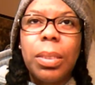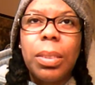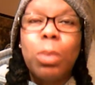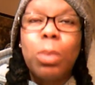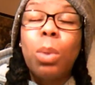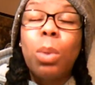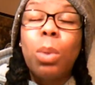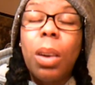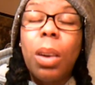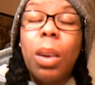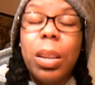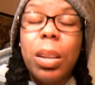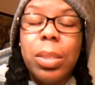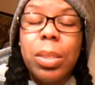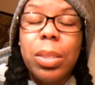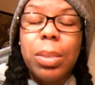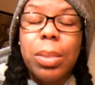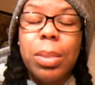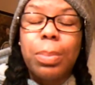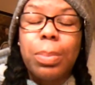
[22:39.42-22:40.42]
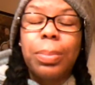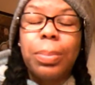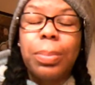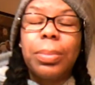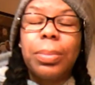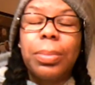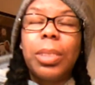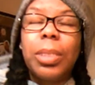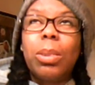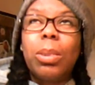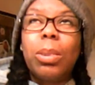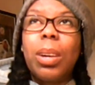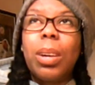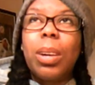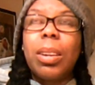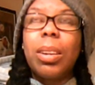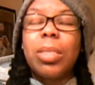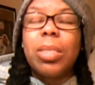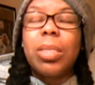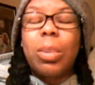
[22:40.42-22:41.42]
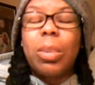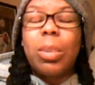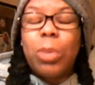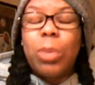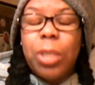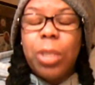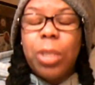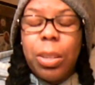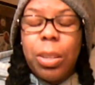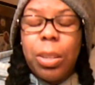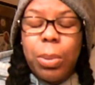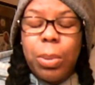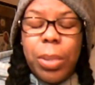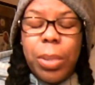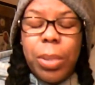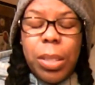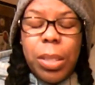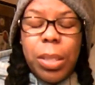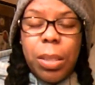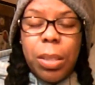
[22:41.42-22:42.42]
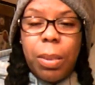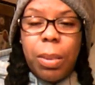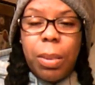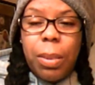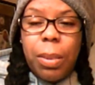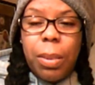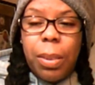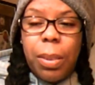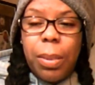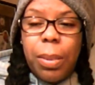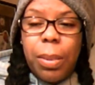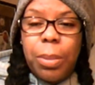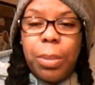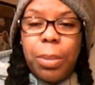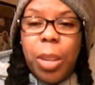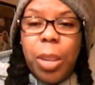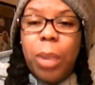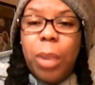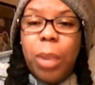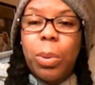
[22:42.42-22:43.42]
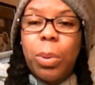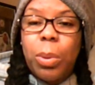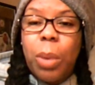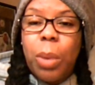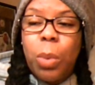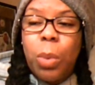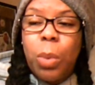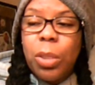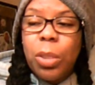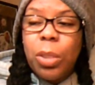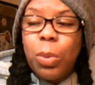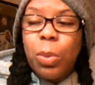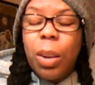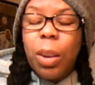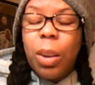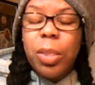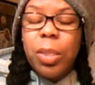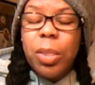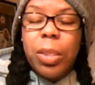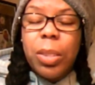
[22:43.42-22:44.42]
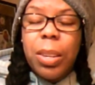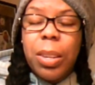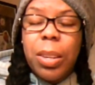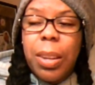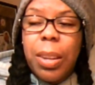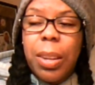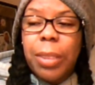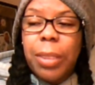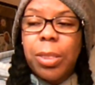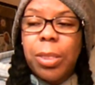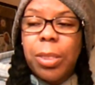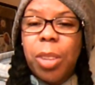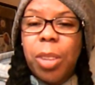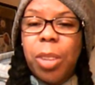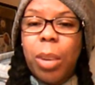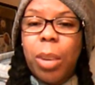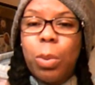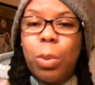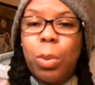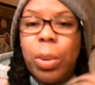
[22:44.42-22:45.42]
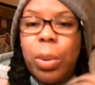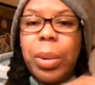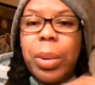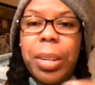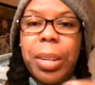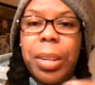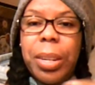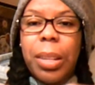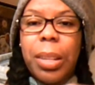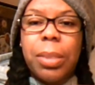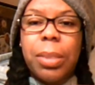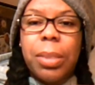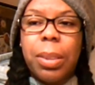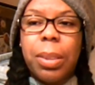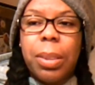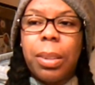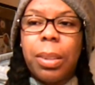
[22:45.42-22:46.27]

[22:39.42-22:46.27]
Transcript: Ross. Oh gosh, I wish I knew his channel. I watch Ross, and he has a channel where he does